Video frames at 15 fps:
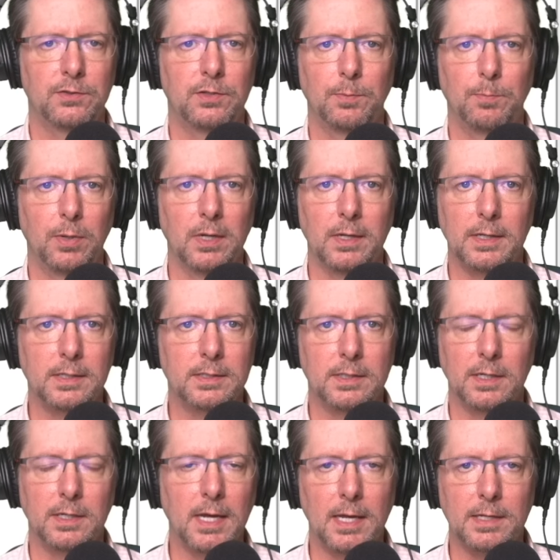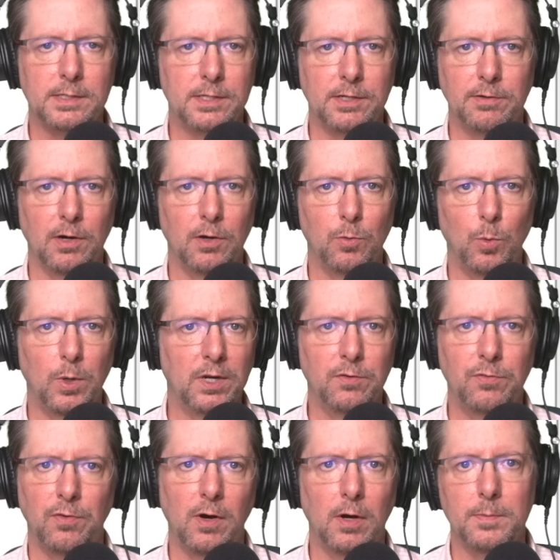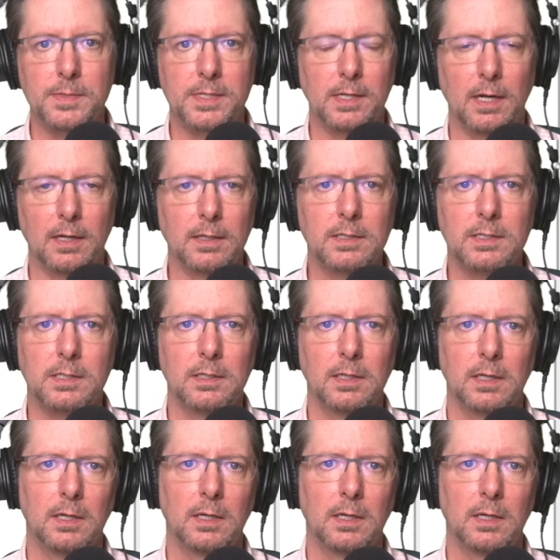to please the net zero wind farm zealots,